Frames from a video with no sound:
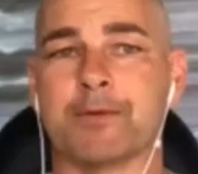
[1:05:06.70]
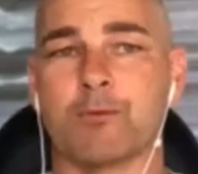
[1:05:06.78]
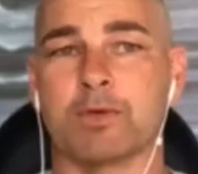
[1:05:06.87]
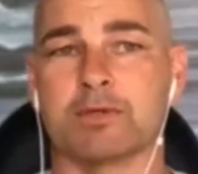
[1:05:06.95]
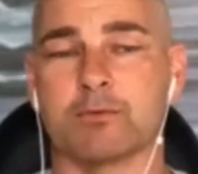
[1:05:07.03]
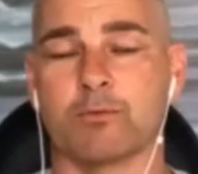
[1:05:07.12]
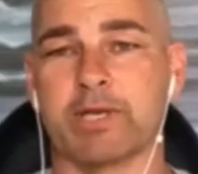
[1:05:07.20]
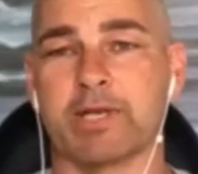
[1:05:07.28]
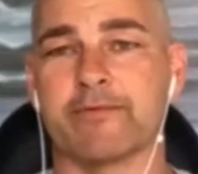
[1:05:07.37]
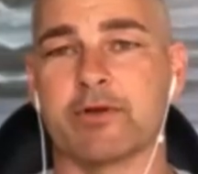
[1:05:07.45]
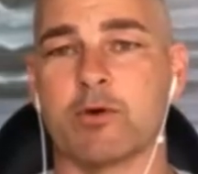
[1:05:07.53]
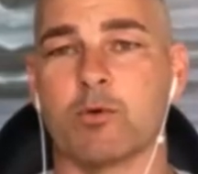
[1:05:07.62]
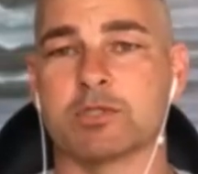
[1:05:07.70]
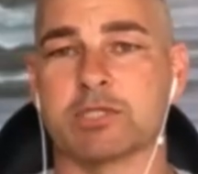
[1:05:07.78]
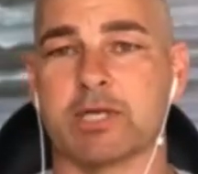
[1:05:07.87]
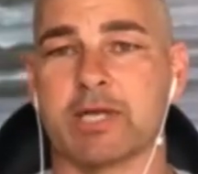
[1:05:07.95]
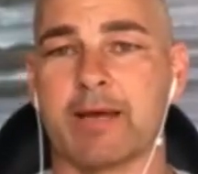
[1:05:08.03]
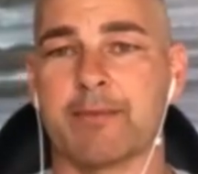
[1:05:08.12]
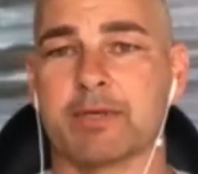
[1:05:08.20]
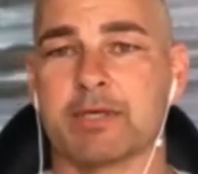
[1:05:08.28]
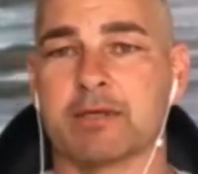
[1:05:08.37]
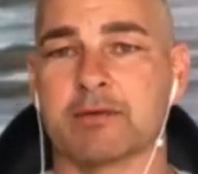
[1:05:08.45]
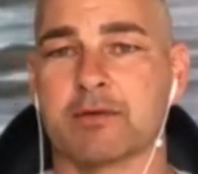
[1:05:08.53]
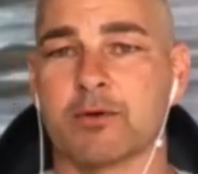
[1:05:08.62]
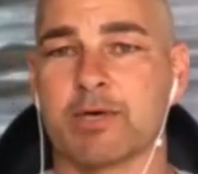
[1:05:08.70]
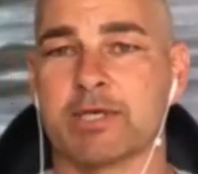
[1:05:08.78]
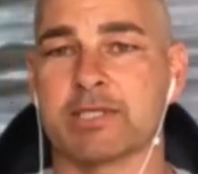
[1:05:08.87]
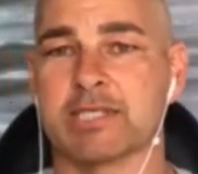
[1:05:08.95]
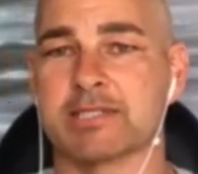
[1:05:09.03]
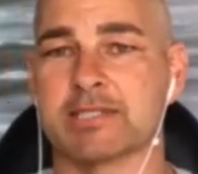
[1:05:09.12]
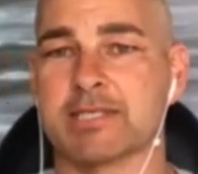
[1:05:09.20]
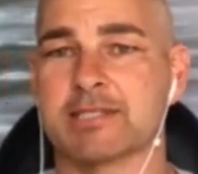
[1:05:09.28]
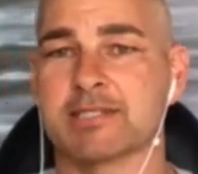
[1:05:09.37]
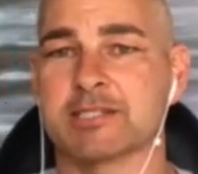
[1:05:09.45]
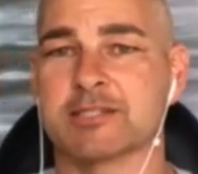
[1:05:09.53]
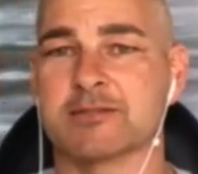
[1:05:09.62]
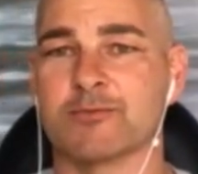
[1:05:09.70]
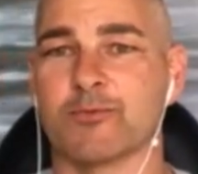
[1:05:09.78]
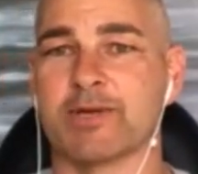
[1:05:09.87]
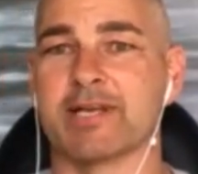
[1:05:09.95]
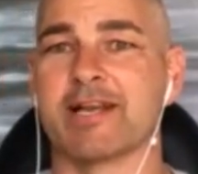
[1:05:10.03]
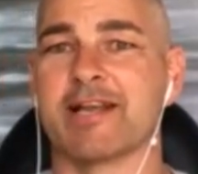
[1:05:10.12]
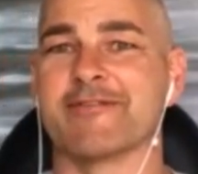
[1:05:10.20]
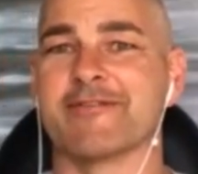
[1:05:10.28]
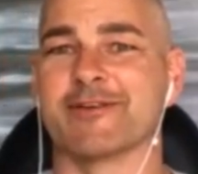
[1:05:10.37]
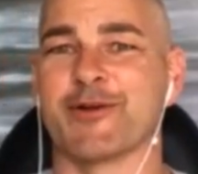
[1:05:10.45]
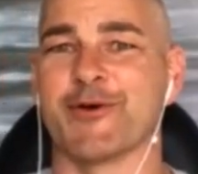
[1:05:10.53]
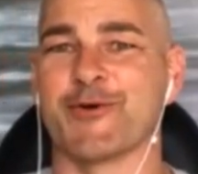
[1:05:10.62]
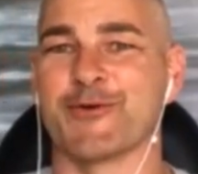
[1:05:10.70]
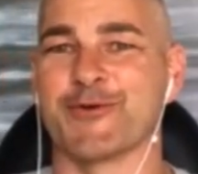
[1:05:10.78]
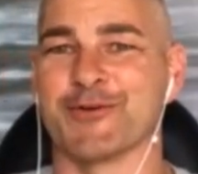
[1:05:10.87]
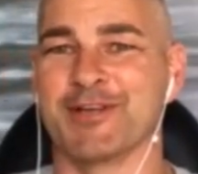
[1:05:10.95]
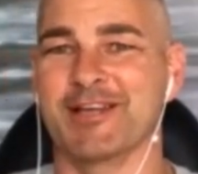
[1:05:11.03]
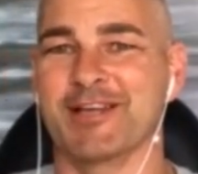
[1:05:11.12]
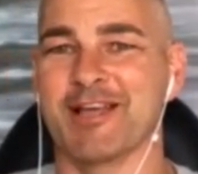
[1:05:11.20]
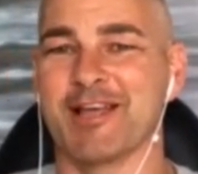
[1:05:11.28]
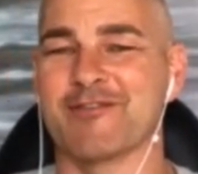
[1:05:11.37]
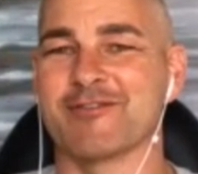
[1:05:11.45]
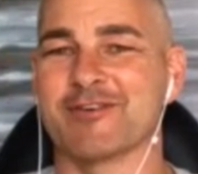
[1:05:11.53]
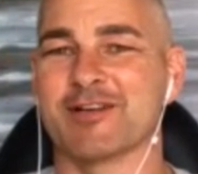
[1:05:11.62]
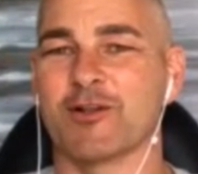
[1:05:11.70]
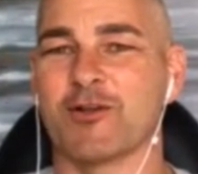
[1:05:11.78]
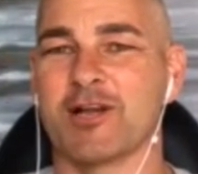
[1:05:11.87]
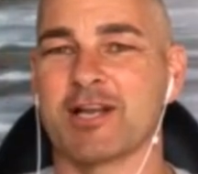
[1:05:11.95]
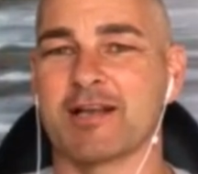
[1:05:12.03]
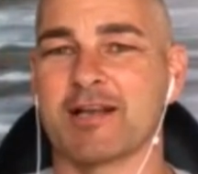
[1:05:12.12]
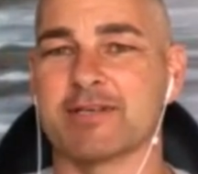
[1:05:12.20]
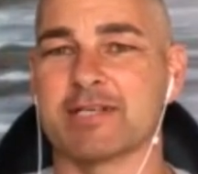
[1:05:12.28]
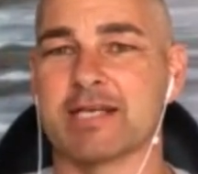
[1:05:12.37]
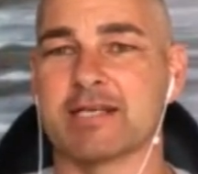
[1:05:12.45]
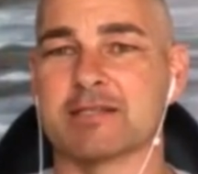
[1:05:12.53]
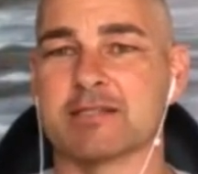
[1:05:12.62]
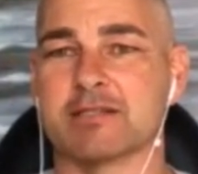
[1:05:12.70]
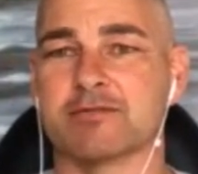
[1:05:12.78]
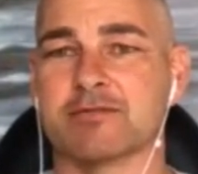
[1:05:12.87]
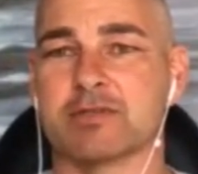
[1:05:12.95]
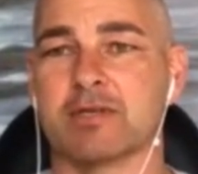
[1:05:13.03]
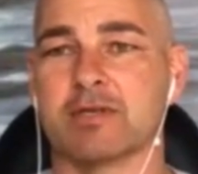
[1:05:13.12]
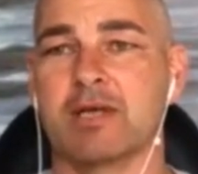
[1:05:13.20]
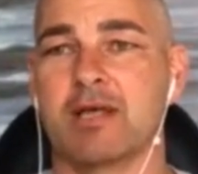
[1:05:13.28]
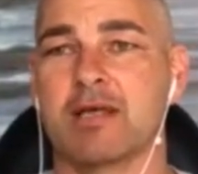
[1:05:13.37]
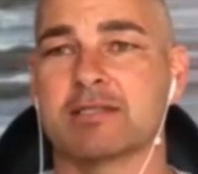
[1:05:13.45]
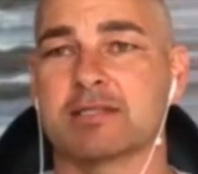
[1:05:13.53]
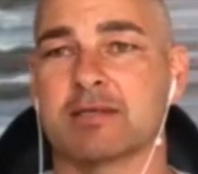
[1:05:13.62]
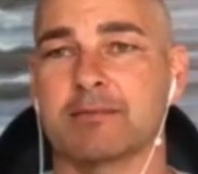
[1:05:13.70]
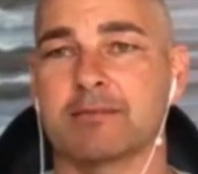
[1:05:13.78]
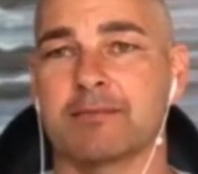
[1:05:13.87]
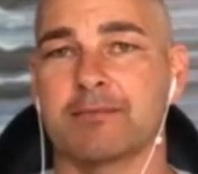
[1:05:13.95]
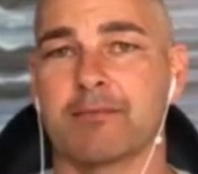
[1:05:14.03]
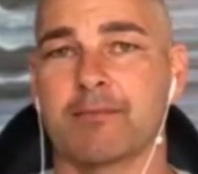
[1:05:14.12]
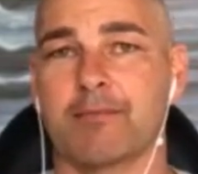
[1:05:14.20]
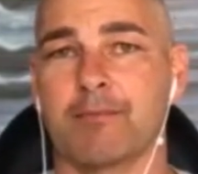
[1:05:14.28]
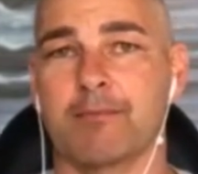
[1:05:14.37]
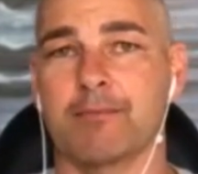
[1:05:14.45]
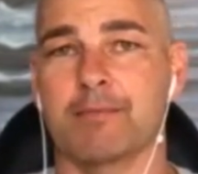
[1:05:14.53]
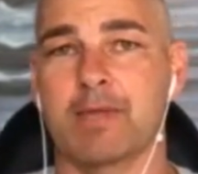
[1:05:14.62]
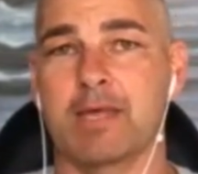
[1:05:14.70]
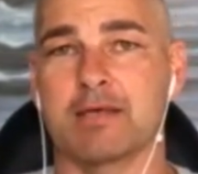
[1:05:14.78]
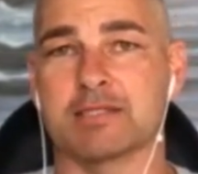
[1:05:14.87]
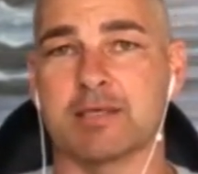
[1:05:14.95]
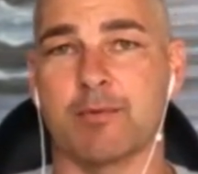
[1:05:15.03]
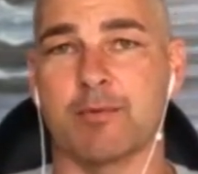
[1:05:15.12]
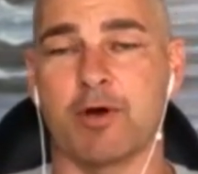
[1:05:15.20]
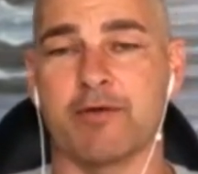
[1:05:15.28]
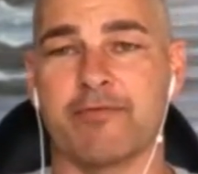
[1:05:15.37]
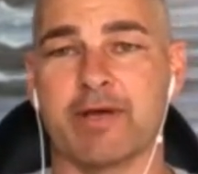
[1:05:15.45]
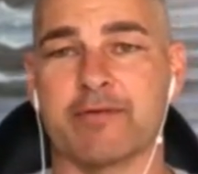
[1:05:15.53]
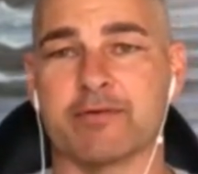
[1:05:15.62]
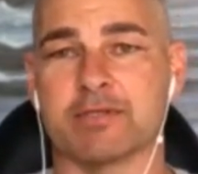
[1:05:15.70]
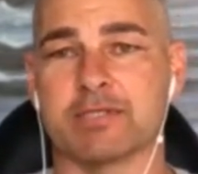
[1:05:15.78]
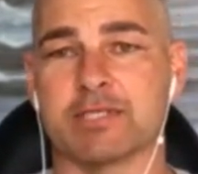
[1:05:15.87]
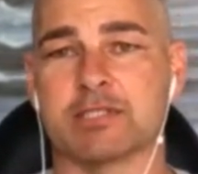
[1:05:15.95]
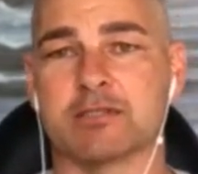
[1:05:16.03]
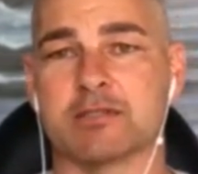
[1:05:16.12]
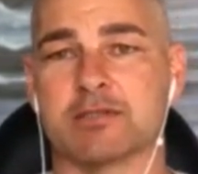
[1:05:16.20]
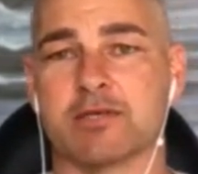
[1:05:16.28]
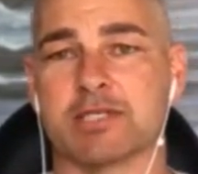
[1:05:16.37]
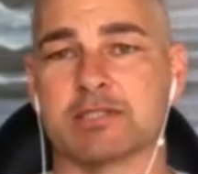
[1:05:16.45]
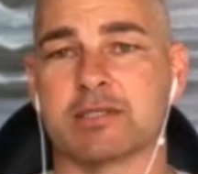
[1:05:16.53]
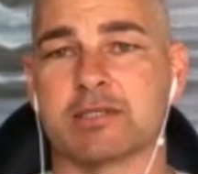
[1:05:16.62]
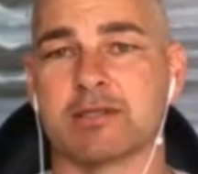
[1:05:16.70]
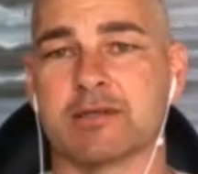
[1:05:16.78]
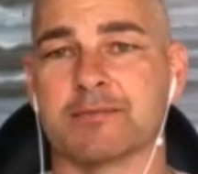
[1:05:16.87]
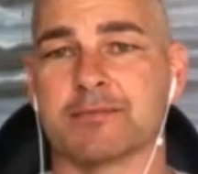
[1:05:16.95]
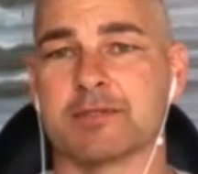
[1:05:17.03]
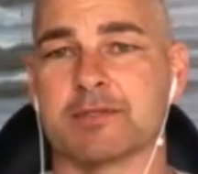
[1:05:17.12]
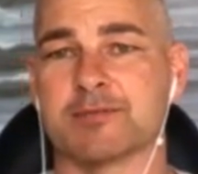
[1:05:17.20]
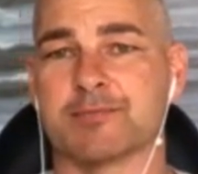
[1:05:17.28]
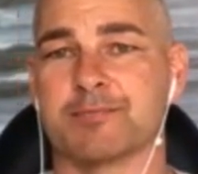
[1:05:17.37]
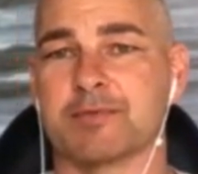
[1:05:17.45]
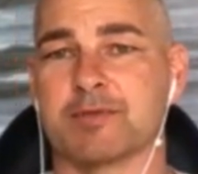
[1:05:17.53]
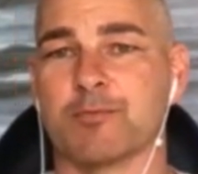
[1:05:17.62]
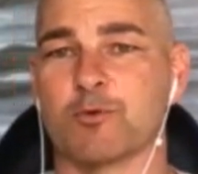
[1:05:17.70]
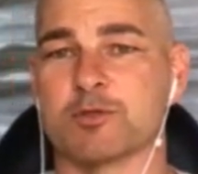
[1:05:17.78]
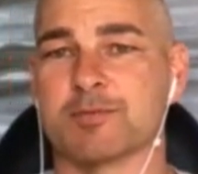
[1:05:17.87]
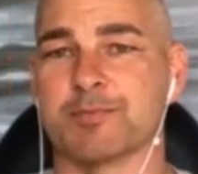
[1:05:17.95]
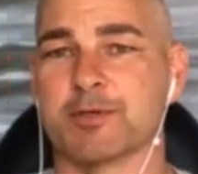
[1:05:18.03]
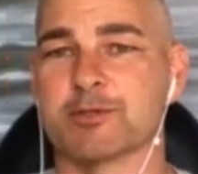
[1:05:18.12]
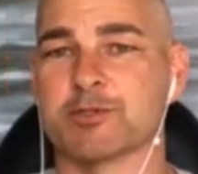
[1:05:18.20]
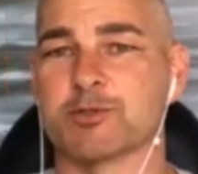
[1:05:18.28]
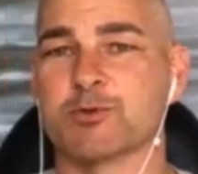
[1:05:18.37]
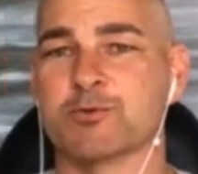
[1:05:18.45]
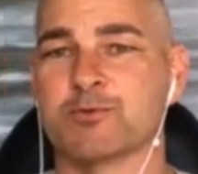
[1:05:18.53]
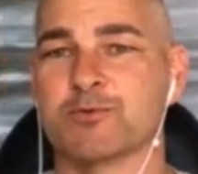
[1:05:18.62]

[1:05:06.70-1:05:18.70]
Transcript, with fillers: we never know what's going to happen in a QHHT session. We never know. Every client and every day is different. Some of my favorite sessions are actually the more spiritual